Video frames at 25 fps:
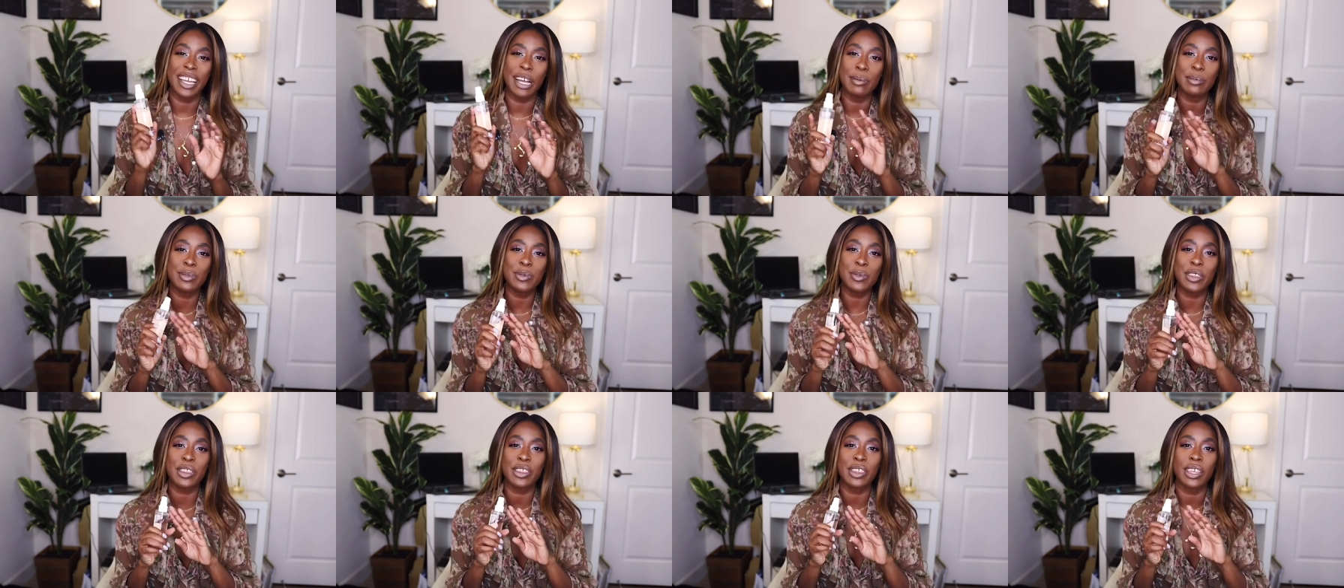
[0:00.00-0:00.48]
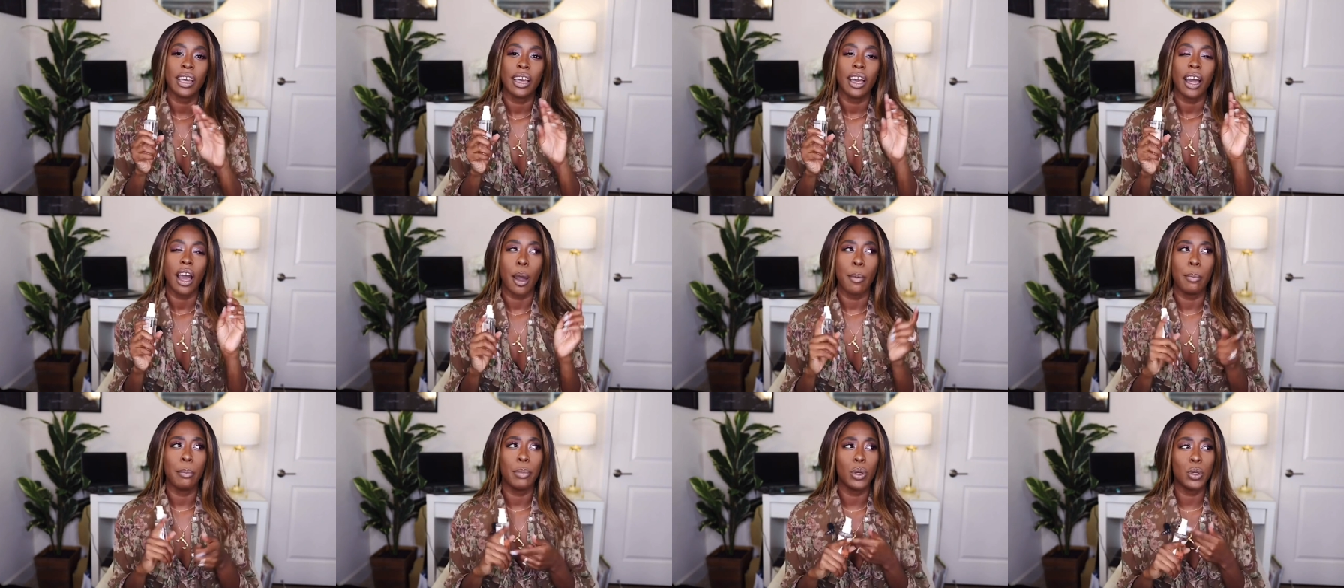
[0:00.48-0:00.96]
comes with
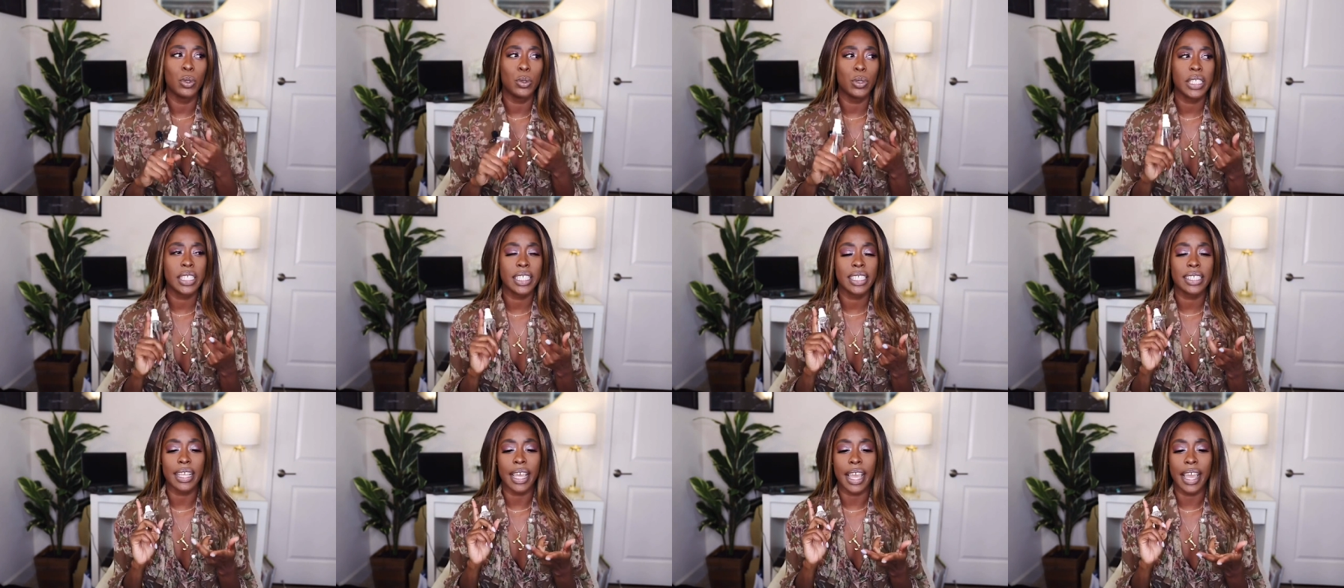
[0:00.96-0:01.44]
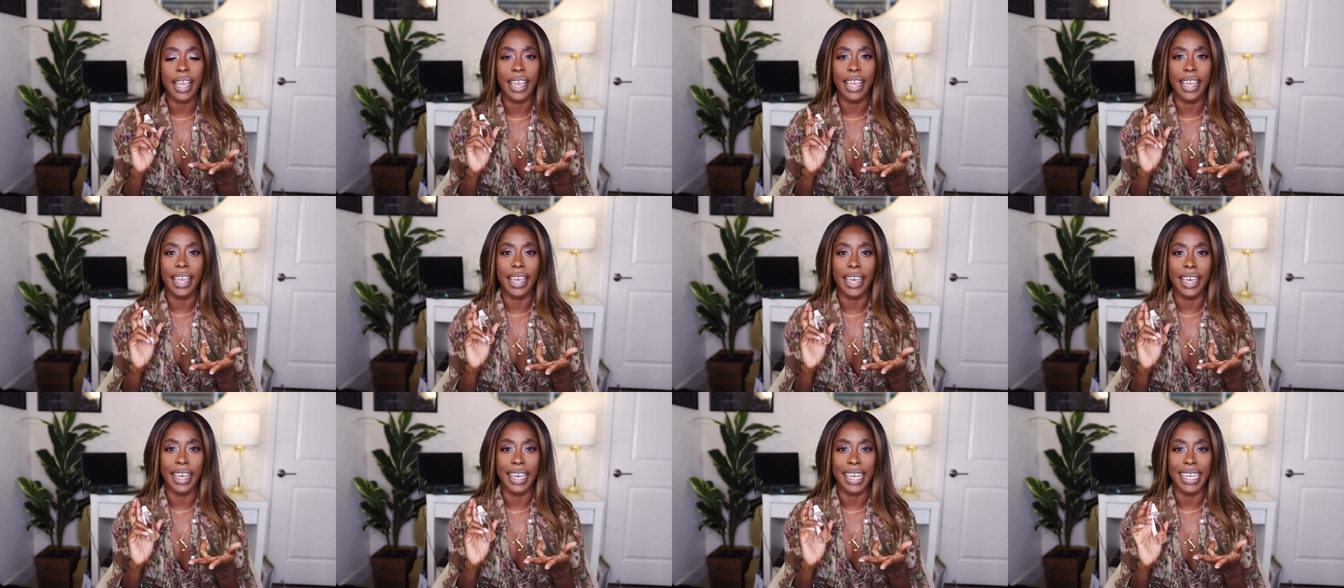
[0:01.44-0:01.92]
a mousse
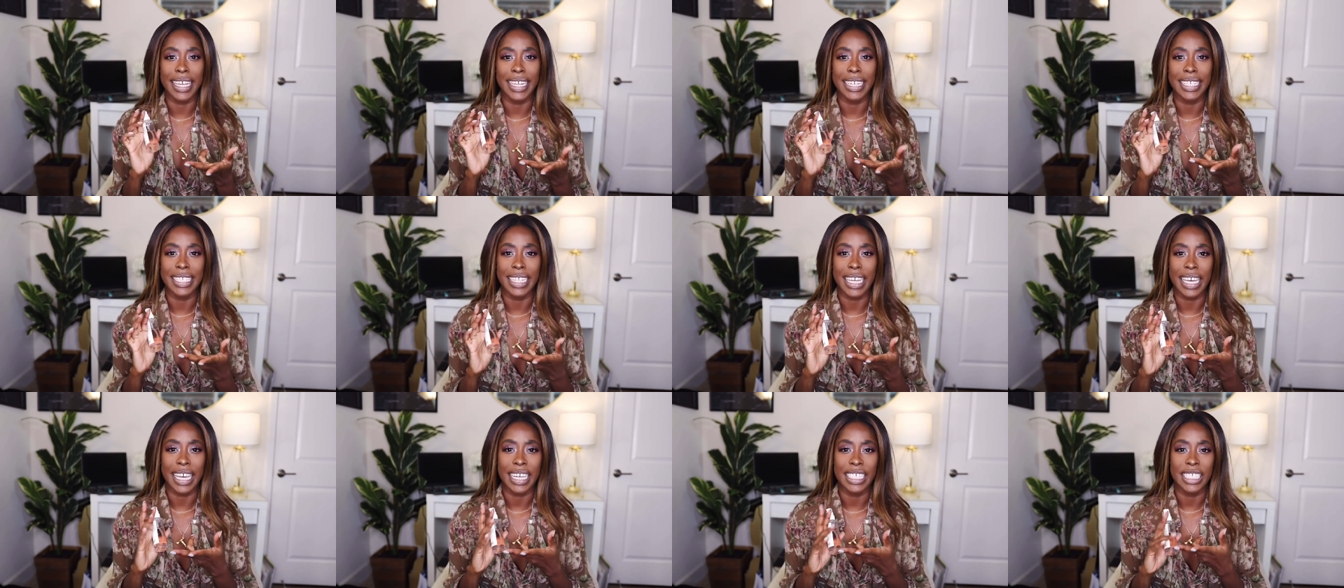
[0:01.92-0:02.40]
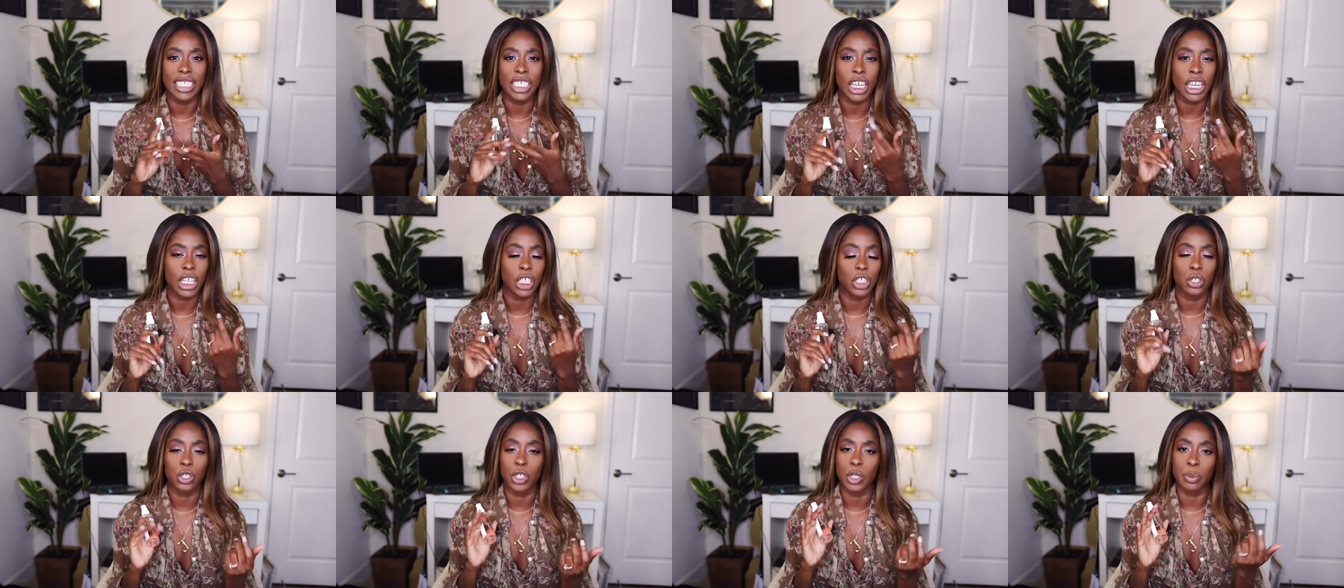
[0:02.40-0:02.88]
and like a
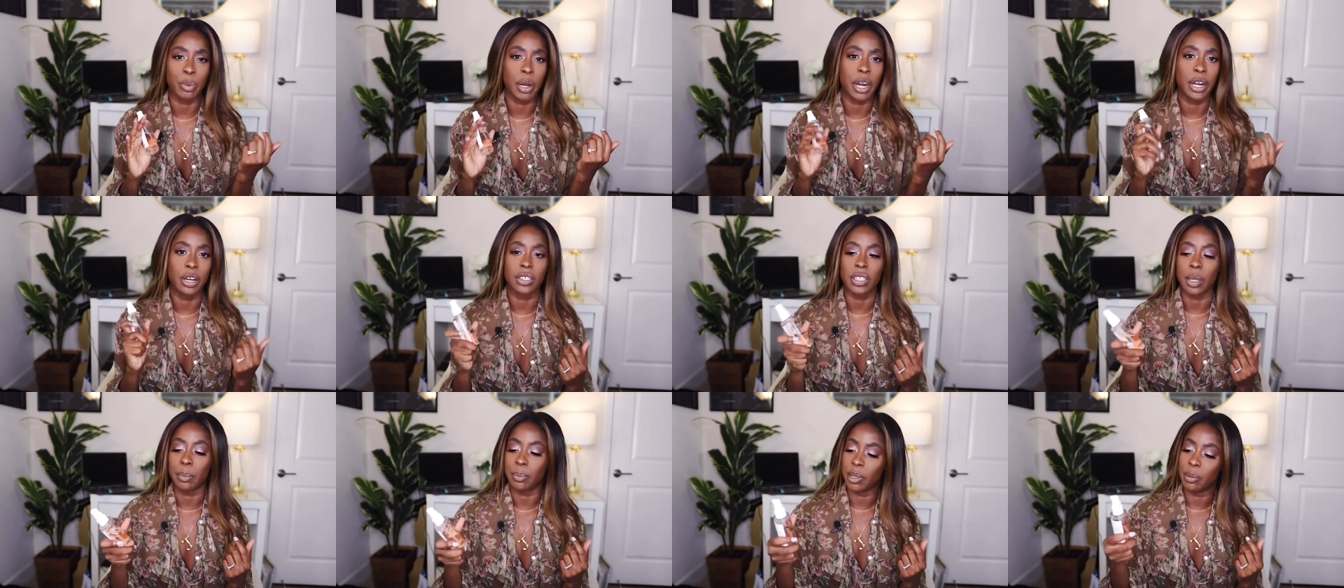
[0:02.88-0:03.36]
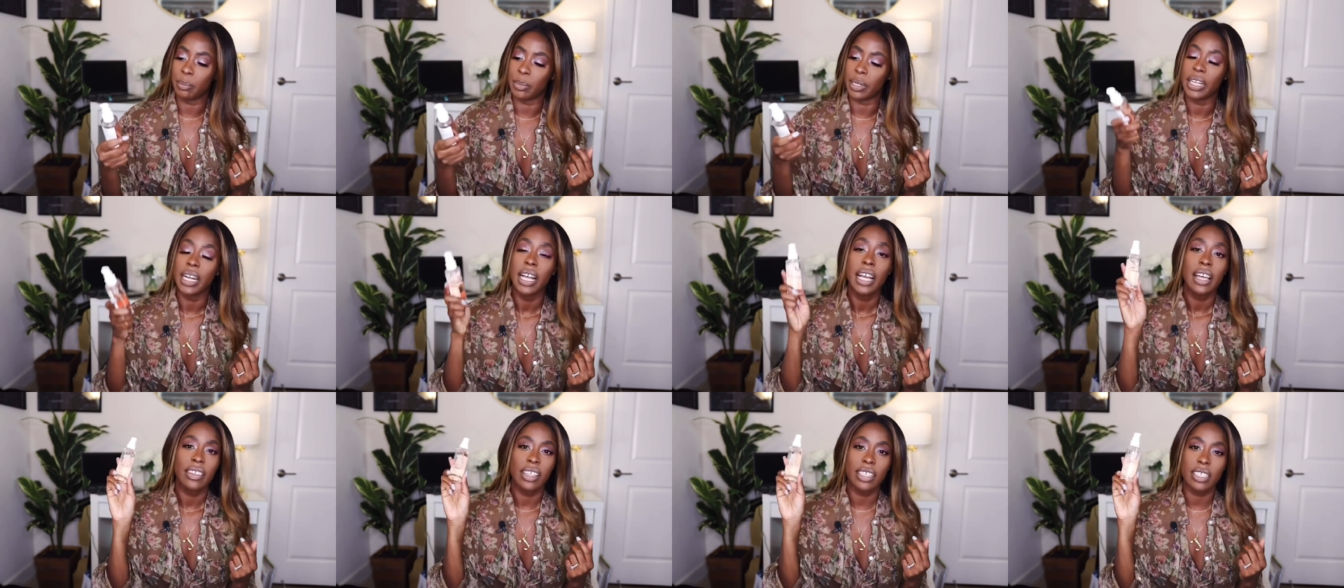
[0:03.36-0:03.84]
texture spray or something,
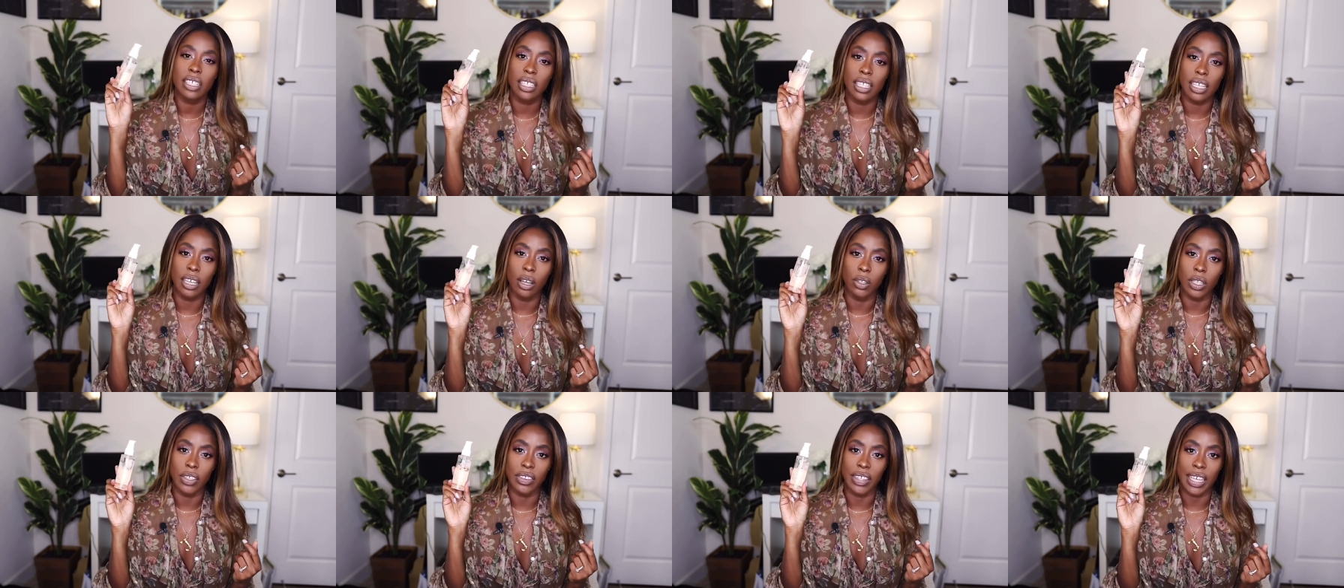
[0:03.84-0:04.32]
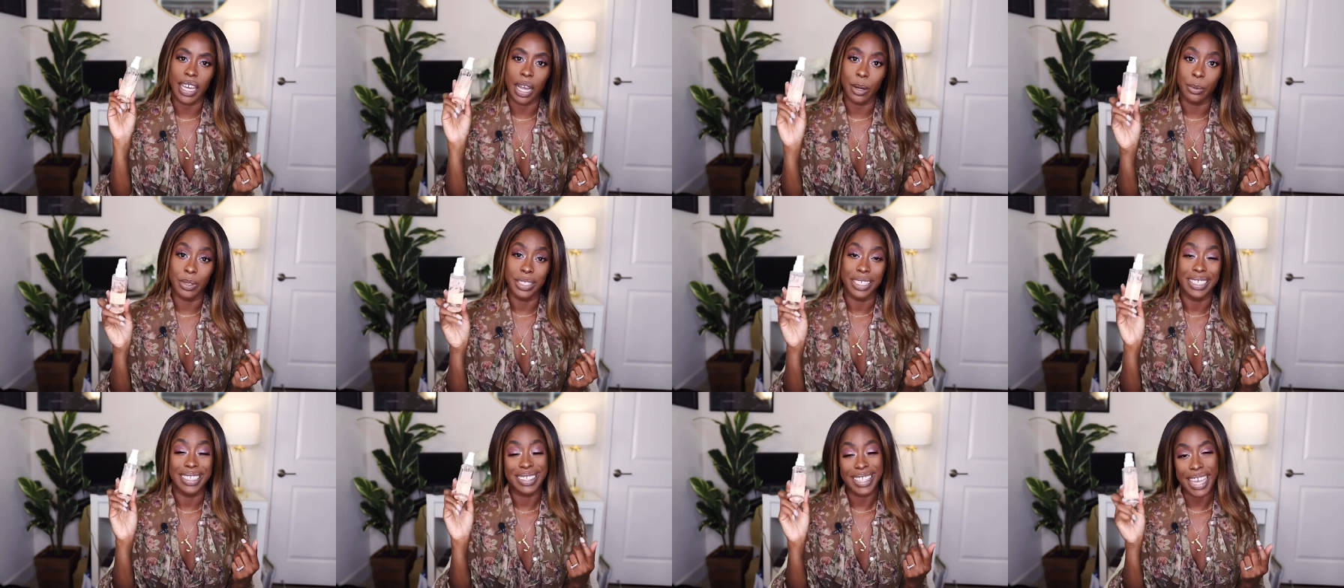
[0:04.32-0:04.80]
but this is the only thing I
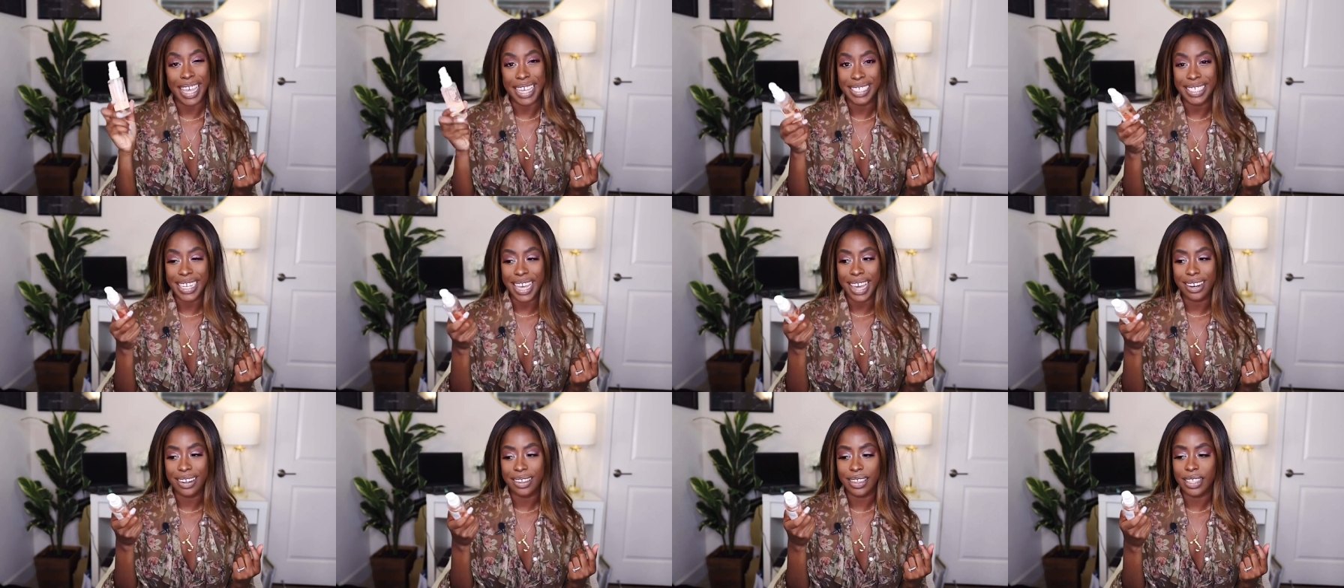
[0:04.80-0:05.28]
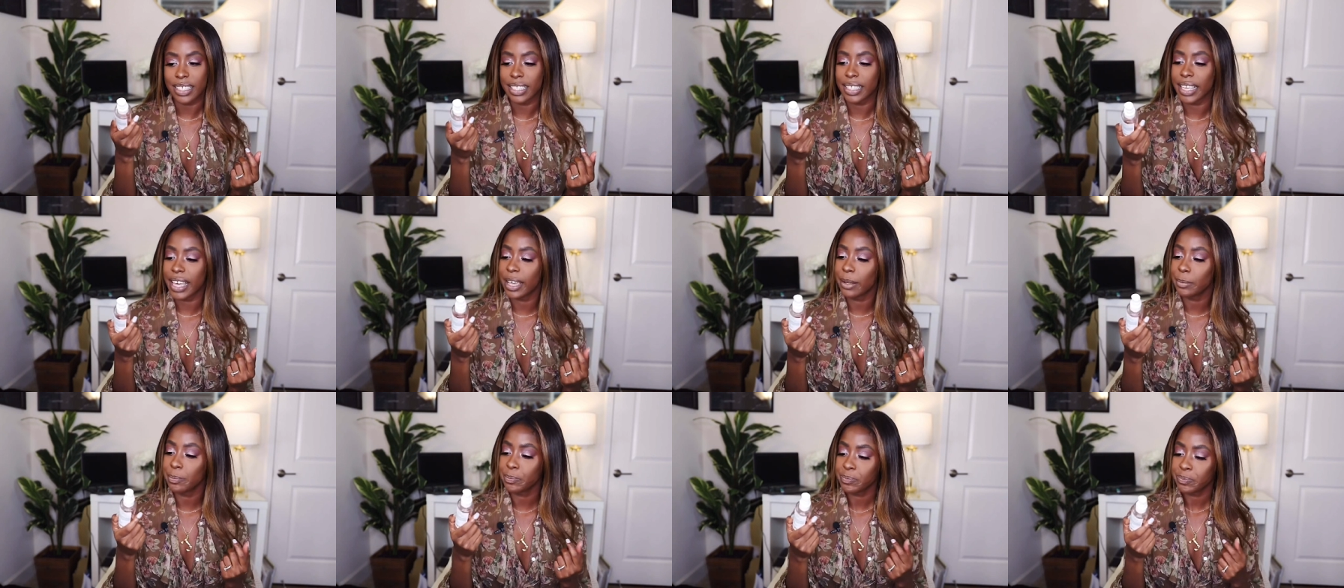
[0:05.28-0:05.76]
really liked out of the
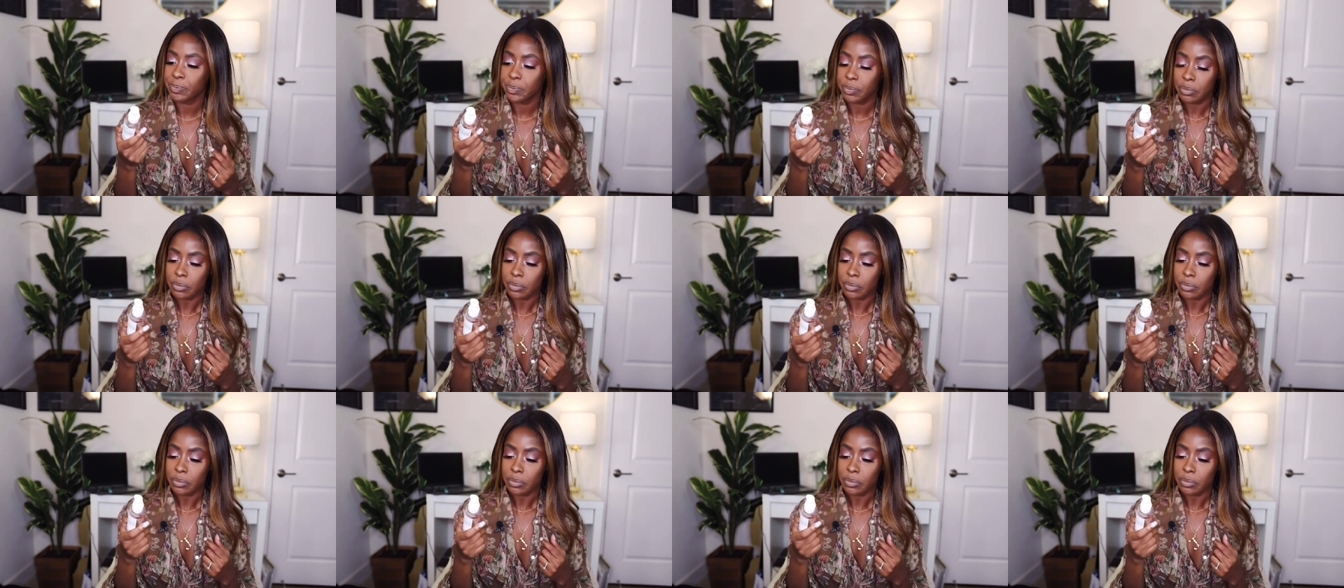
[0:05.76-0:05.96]
set.